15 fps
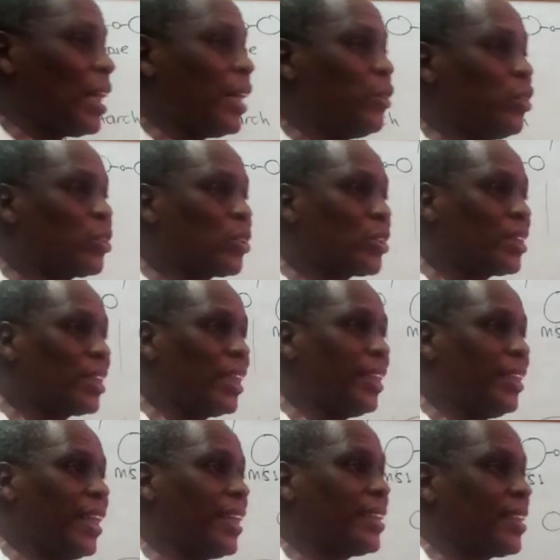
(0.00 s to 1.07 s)
we also say
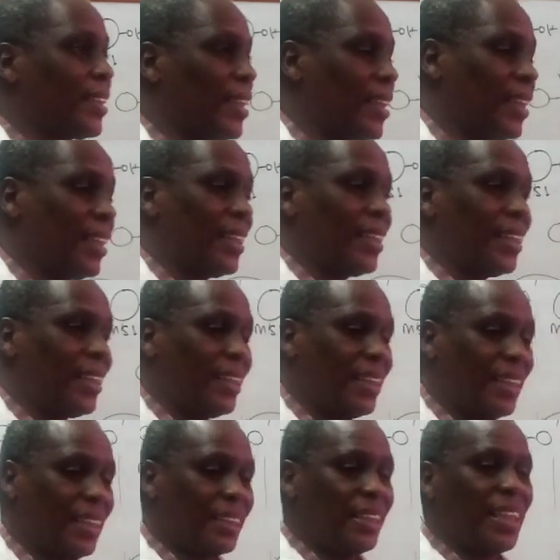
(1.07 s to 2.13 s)
that
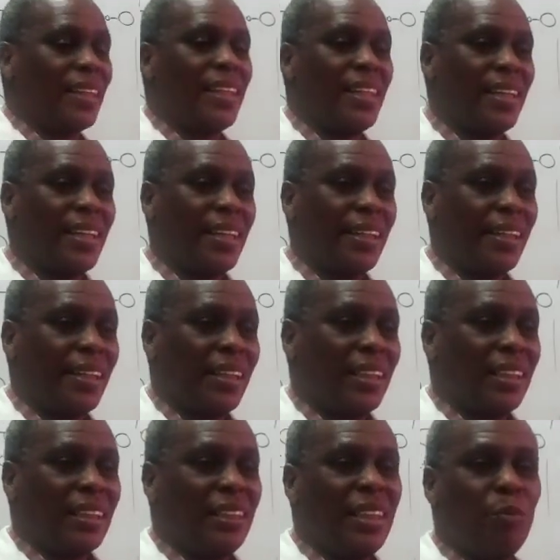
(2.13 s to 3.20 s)
that the
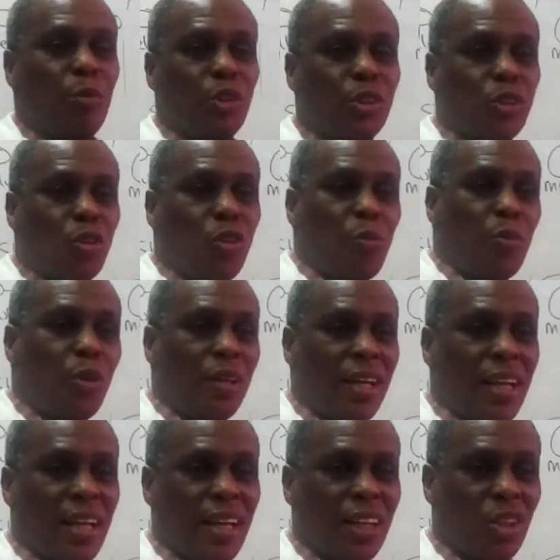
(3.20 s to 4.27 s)
most
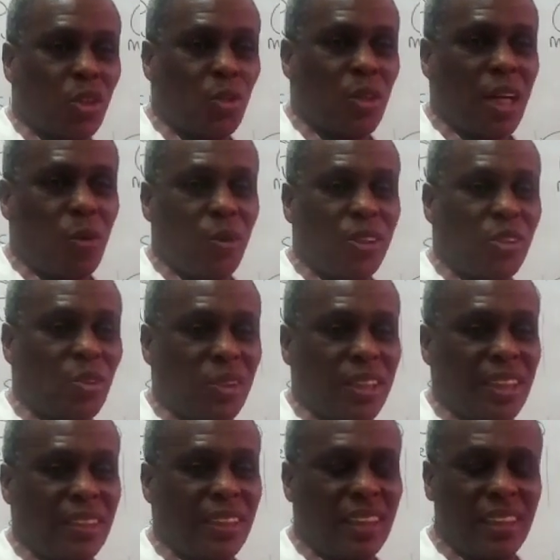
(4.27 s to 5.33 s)
common sugar which you
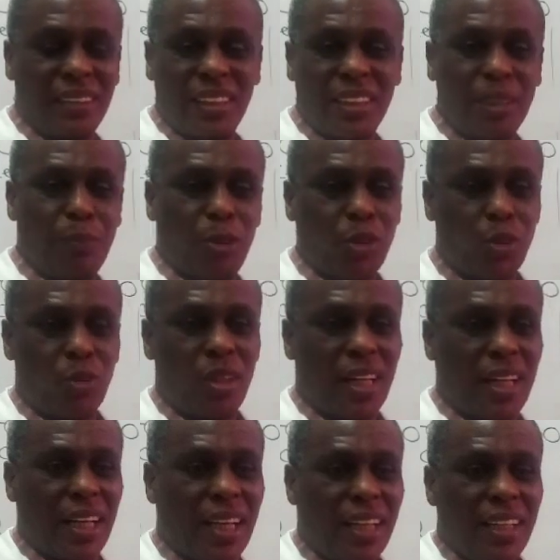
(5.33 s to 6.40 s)
take, the table
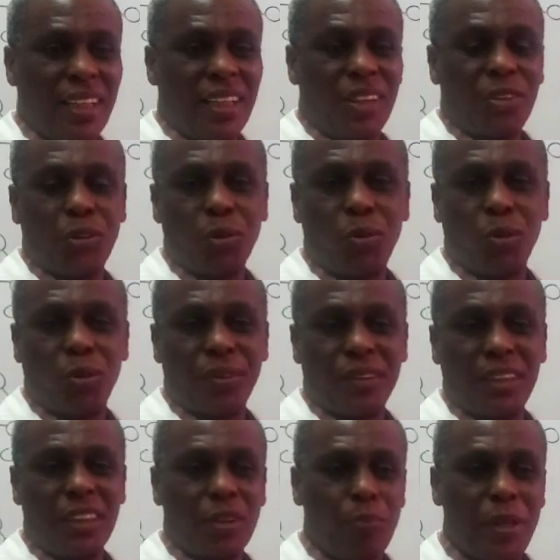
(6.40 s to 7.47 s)
sugar sucrose,
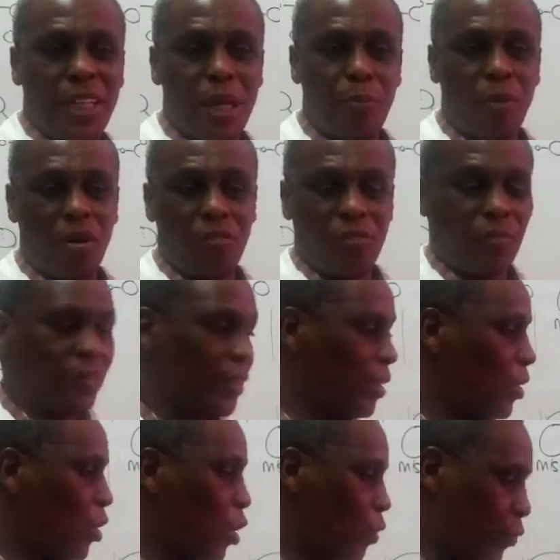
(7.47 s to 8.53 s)
is made up
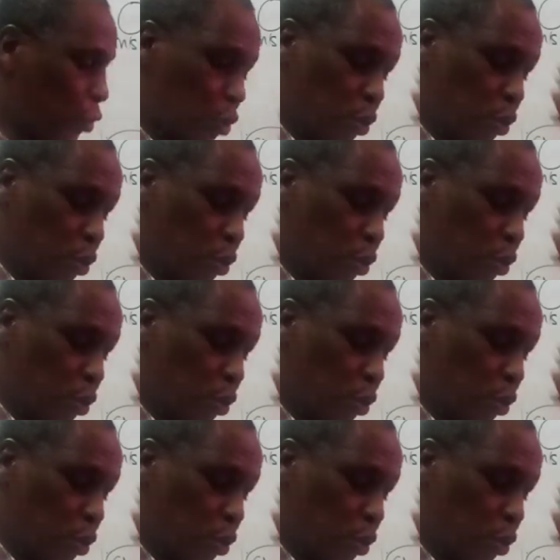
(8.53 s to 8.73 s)
of